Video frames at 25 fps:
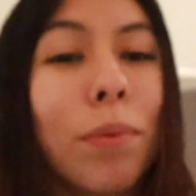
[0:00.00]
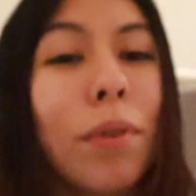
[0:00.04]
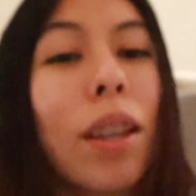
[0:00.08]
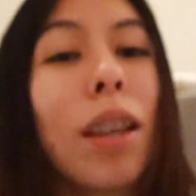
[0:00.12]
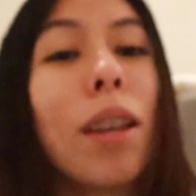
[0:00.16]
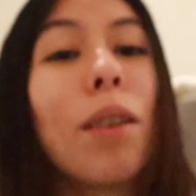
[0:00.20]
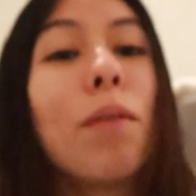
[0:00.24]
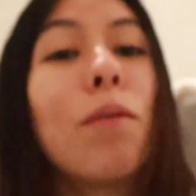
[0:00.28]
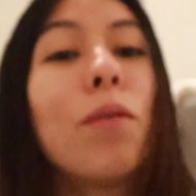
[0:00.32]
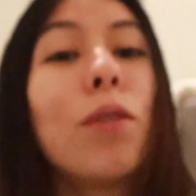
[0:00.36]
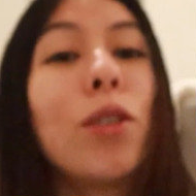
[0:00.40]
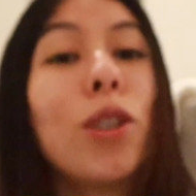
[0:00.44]

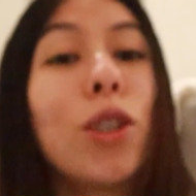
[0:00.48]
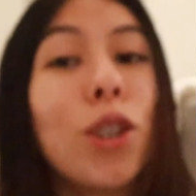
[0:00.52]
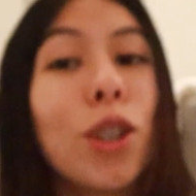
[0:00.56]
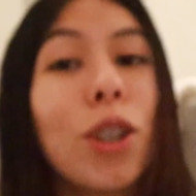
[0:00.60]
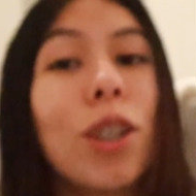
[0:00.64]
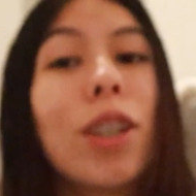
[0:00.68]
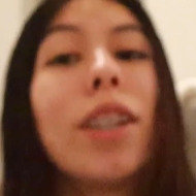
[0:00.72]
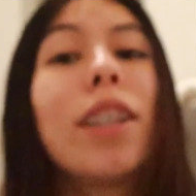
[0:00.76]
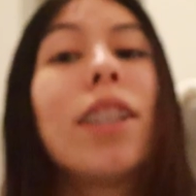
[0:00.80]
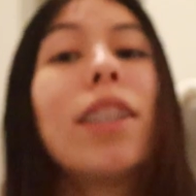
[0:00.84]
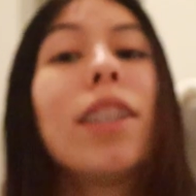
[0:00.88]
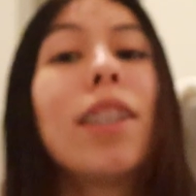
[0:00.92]
It for
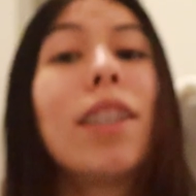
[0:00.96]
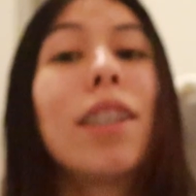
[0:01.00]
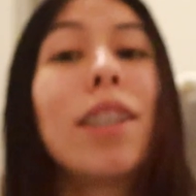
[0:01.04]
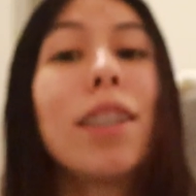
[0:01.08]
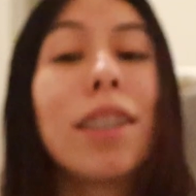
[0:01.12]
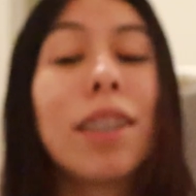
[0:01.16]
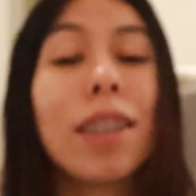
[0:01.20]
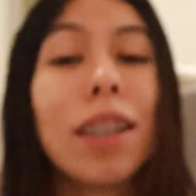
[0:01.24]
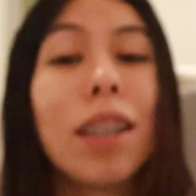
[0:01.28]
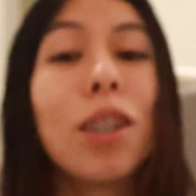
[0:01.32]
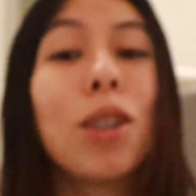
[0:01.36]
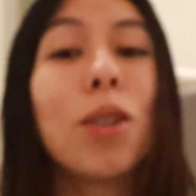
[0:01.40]
sure is an
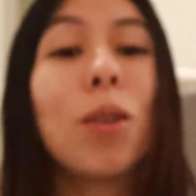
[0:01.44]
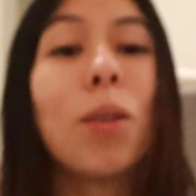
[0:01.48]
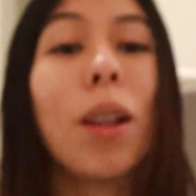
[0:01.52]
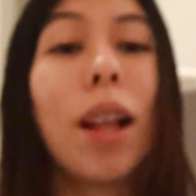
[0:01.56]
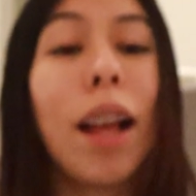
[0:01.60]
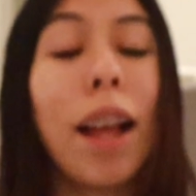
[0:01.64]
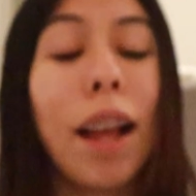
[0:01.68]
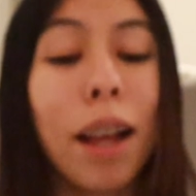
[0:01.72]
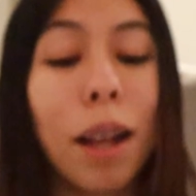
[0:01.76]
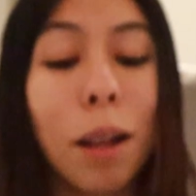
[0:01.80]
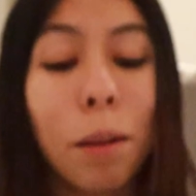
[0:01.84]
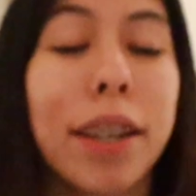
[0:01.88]

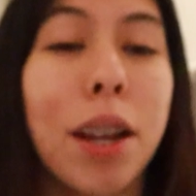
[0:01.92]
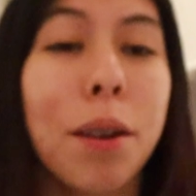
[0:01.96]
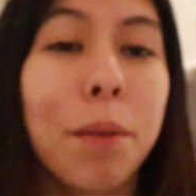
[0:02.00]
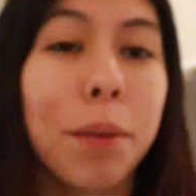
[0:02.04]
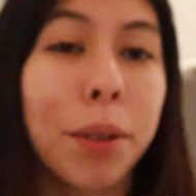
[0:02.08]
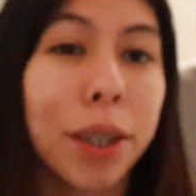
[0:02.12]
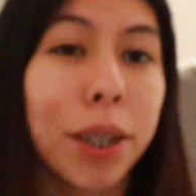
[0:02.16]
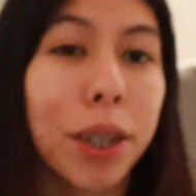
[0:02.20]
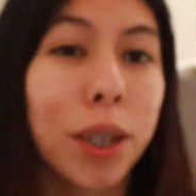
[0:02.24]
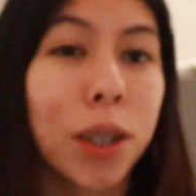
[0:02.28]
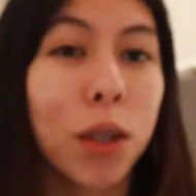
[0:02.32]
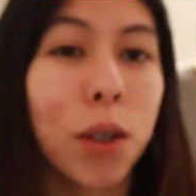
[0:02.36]
essential app. Now
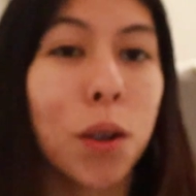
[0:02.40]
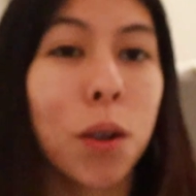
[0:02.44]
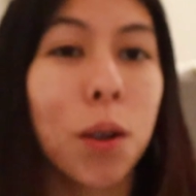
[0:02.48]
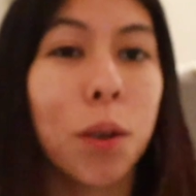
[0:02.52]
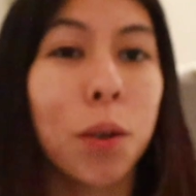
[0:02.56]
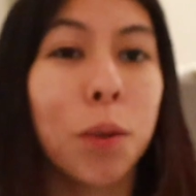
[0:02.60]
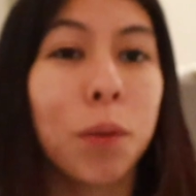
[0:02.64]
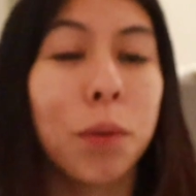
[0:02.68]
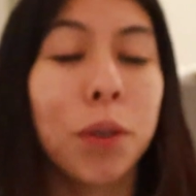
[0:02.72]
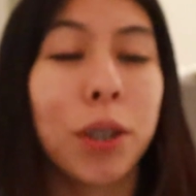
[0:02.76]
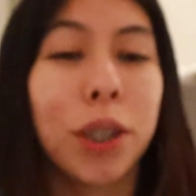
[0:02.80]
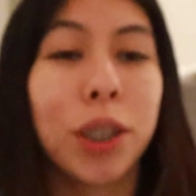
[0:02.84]
we're gonna go
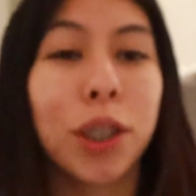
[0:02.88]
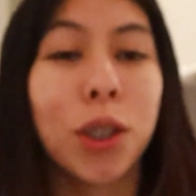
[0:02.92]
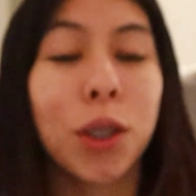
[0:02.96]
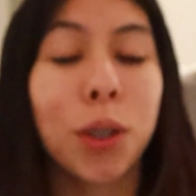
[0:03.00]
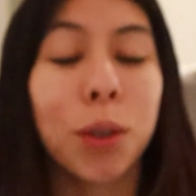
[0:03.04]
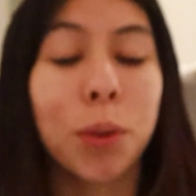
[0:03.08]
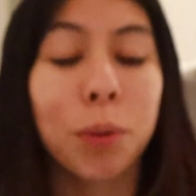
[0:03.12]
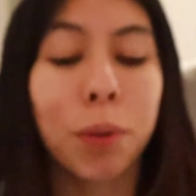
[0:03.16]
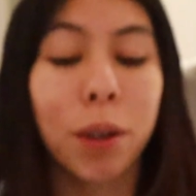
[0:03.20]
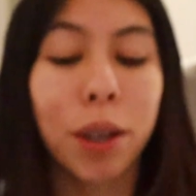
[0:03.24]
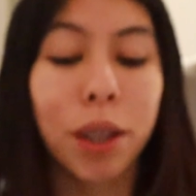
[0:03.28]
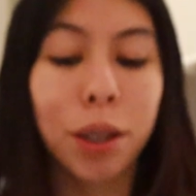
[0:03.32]
over
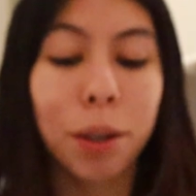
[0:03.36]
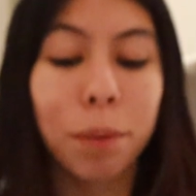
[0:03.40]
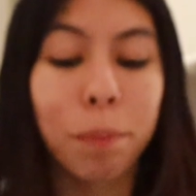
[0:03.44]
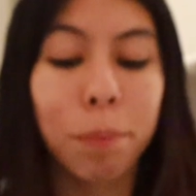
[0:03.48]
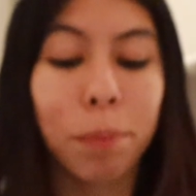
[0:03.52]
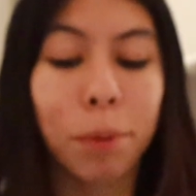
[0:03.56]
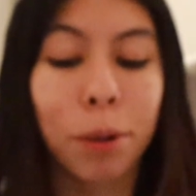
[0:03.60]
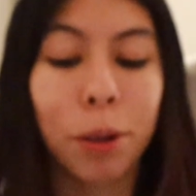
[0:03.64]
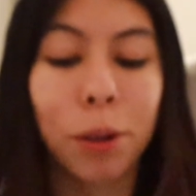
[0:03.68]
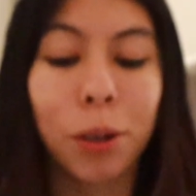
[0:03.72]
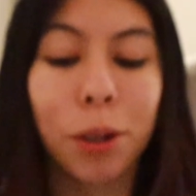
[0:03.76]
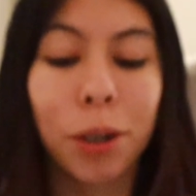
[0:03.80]
2 other
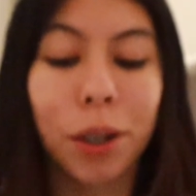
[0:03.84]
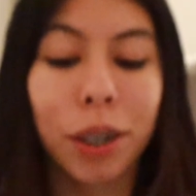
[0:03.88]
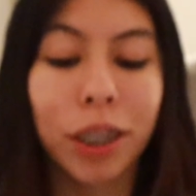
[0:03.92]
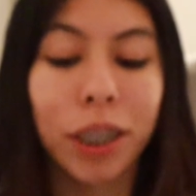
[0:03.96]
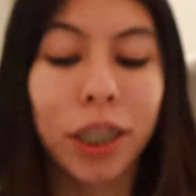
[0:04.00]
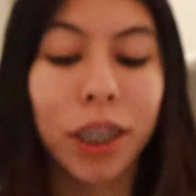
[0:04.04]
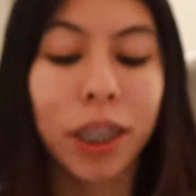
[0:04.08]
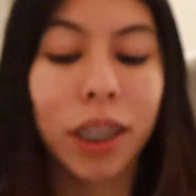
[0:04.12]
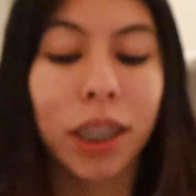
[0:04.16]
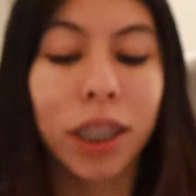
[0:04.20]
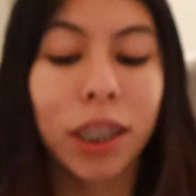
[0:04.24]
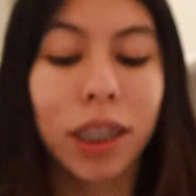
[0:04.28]

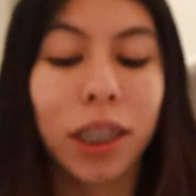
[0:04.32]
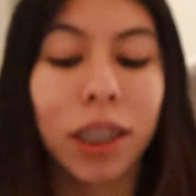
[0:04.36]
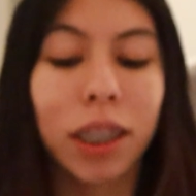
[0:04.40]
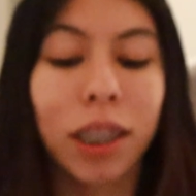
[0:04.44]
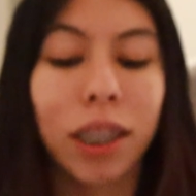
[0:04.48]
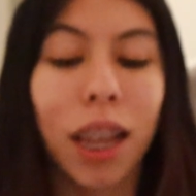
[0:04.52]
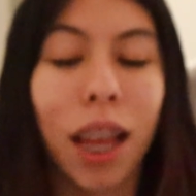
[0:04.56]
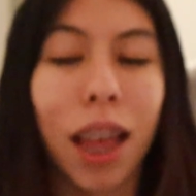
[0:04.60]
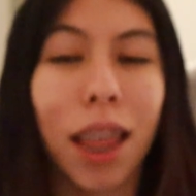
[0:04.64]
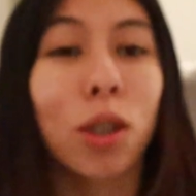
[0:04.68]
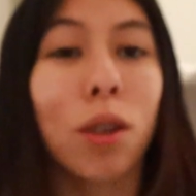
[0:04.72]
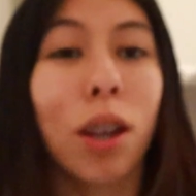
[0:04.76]

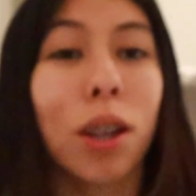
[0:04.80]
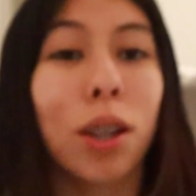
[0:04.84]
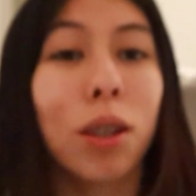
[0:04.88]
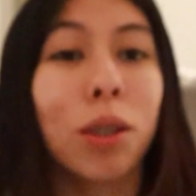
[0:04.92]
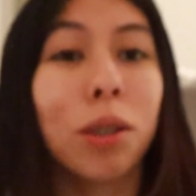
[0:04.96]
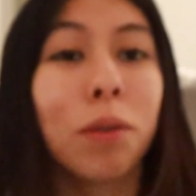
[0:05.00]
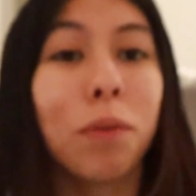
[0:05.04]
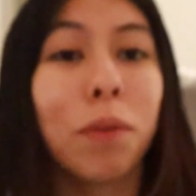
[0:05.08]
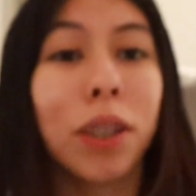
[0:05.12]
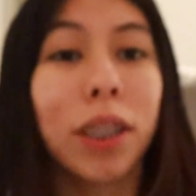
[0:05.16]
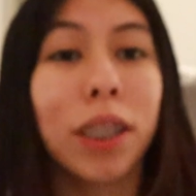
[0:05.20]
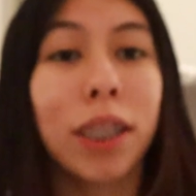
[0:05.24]
brokerages. So I
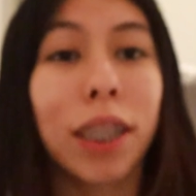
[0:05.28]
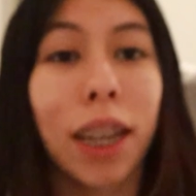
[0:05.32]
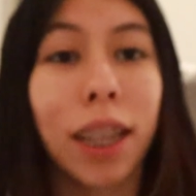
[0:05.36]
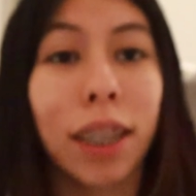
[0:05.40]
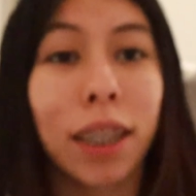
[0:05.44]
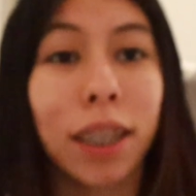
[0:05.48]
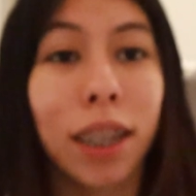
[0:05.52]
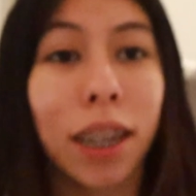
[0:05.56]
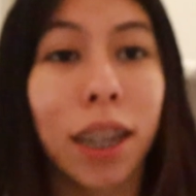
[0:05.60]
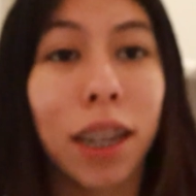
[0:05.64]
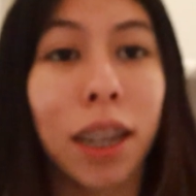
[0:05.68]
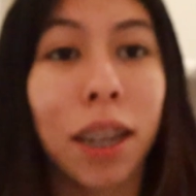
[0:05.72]
use
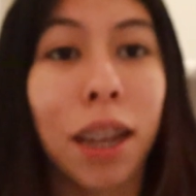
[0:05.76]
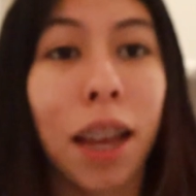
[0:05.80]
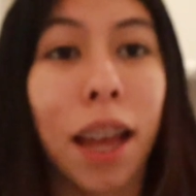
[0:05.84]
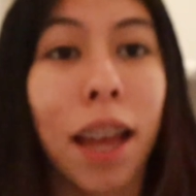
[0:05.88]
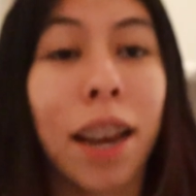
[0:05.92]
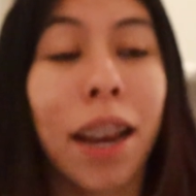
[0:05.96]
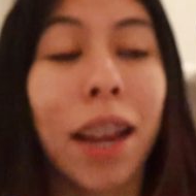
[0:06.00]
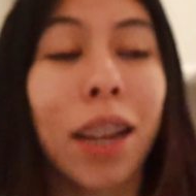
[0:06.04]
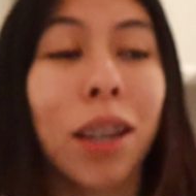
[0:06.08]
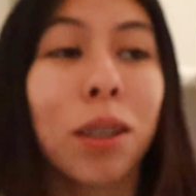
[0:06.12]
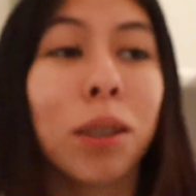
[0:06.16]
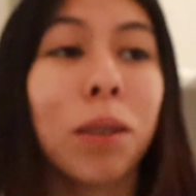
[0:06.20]
Fidelity,
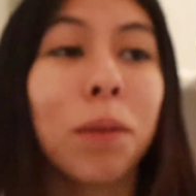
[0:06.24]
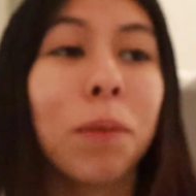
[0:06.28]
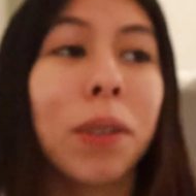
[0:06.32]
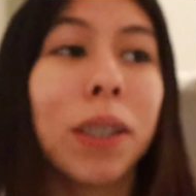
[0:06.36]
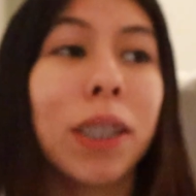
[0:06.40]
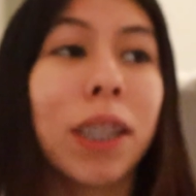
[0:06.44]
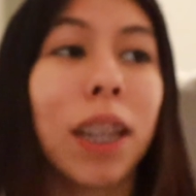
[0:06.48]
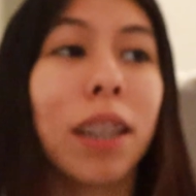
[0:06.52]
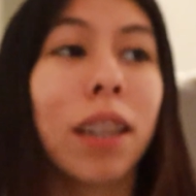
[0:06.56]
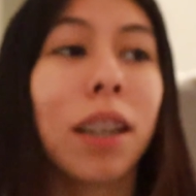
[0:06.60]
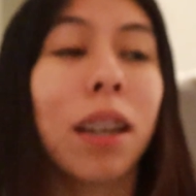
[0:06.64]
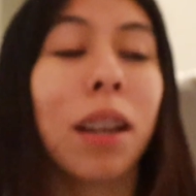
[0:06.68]
and I use
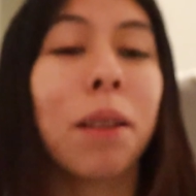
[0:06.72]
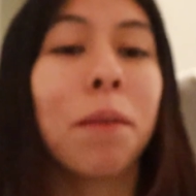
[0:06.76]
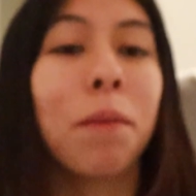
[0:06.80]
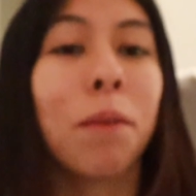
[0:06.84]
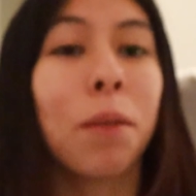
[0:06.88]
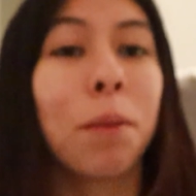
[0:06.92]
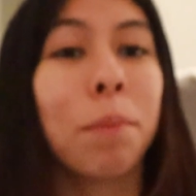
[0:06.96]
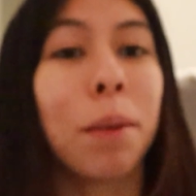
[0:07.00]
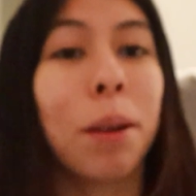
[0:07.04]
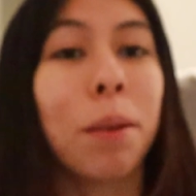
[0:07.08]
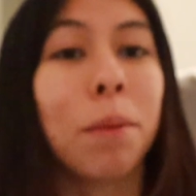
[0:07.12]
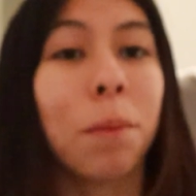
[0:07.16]
Fidelity
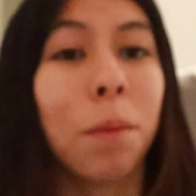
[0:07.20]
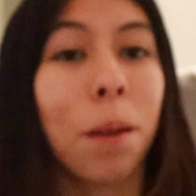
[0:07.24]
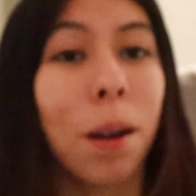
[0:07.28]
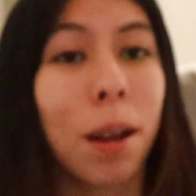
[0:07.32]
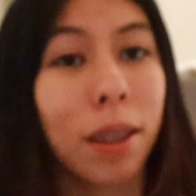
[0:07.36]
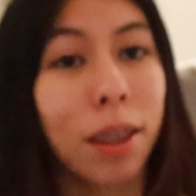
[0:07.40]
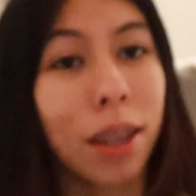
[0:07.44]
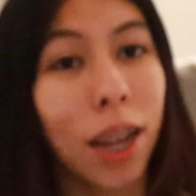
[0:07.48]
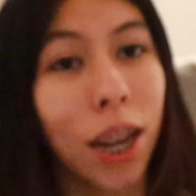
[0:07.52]
for my Roth